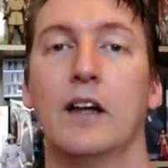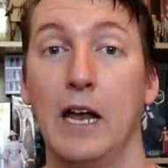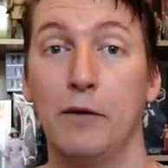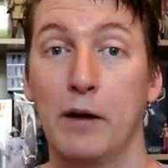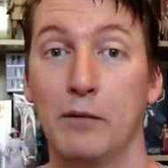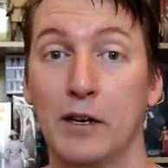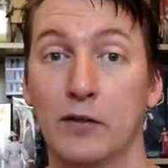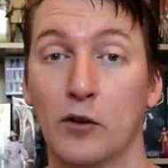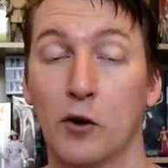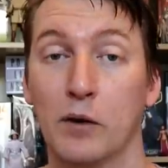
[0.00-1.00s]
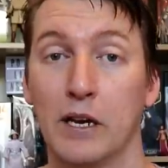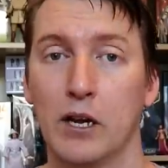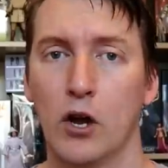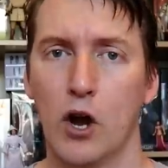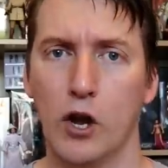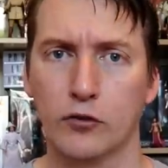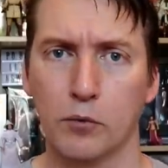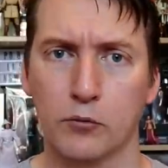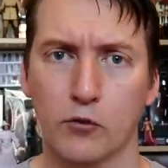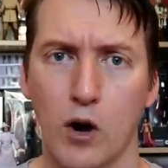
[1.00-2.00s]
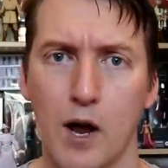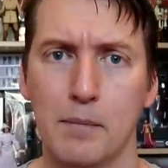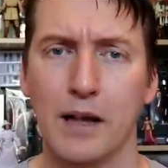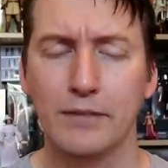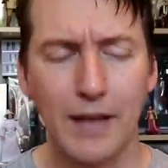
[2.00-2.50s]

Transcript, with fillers: And if you haven't done so already, hit subscribe,